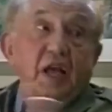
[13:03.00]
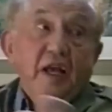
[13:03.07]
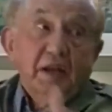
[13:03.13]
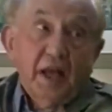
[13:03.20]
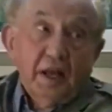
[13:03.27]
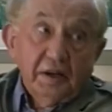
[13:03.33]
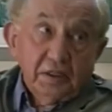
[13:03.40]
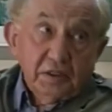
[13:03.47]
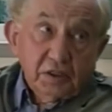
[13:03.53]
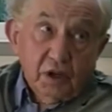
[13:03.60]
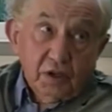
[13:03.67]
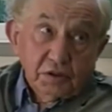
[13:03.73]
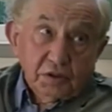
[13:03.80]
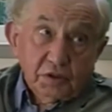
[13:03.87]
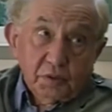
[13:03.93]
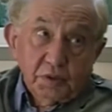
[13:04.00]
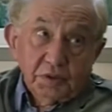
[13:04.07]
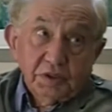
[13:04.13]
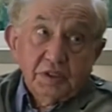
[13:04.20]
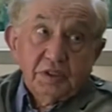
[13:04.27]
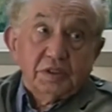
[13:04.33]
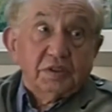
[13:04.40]
course, that had its
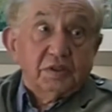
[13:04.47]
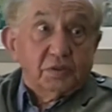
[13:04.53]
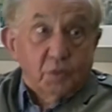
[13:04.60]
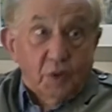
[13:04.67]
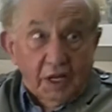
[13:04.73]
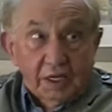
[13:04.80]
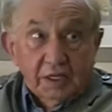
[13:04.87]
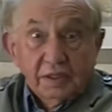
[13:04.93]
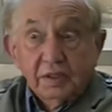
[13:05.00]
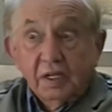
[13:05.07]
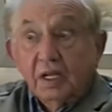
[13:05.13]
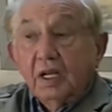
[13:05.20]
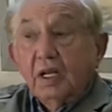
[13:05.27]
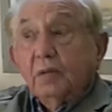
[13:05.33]
consequences as well.